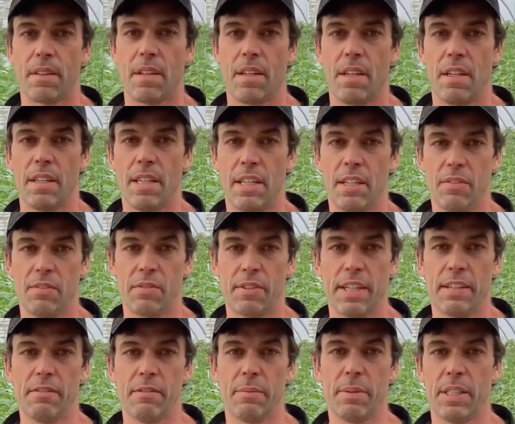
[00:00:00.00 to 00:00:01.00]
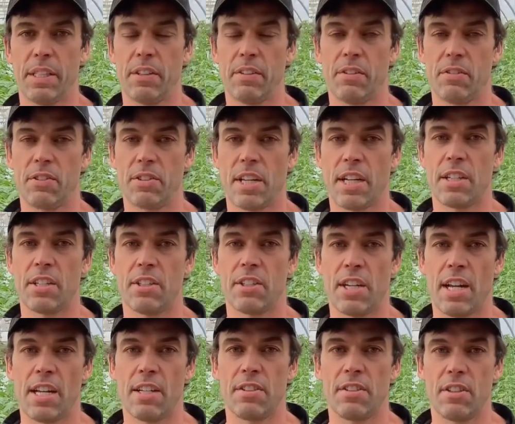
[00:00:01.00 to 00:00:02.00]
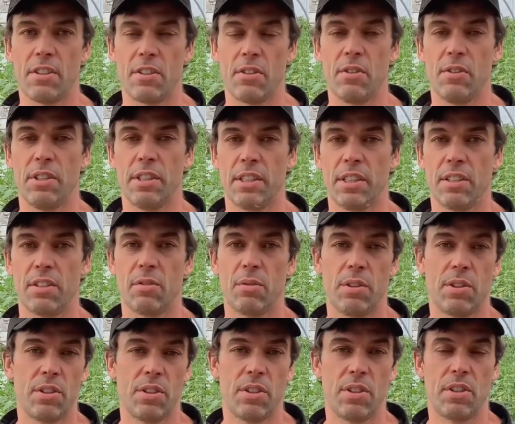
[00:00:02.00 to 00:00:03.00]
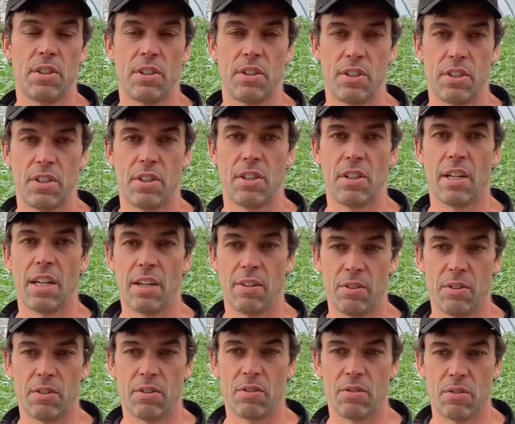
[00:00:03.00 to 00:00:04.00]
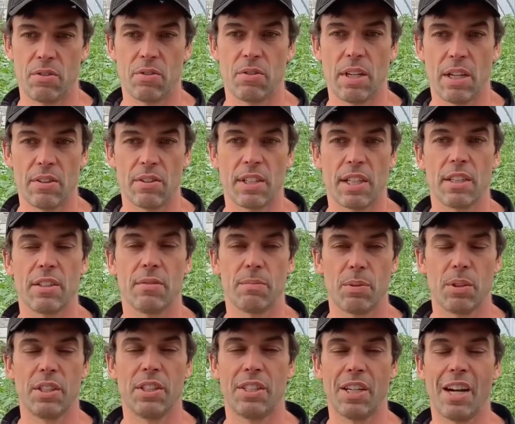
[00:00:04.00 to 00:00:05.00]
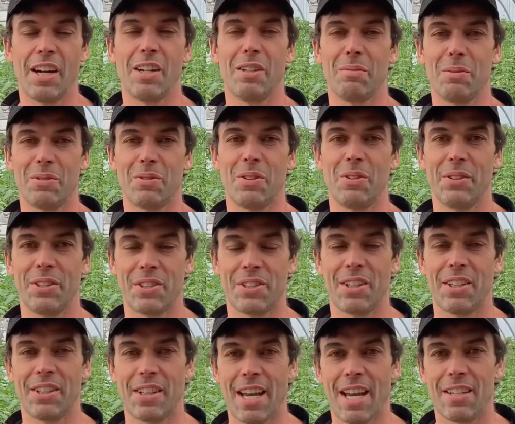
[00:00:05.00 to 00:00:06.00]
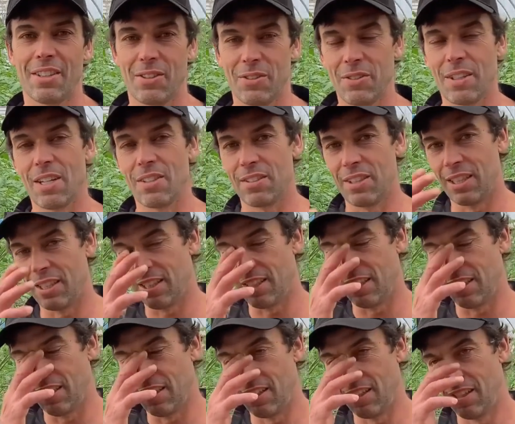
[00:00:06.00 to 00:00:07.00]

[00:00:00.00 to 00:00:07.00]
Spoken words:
And they've given me a second chance at doing this, which I was getting pretty tired before we started that in 2018.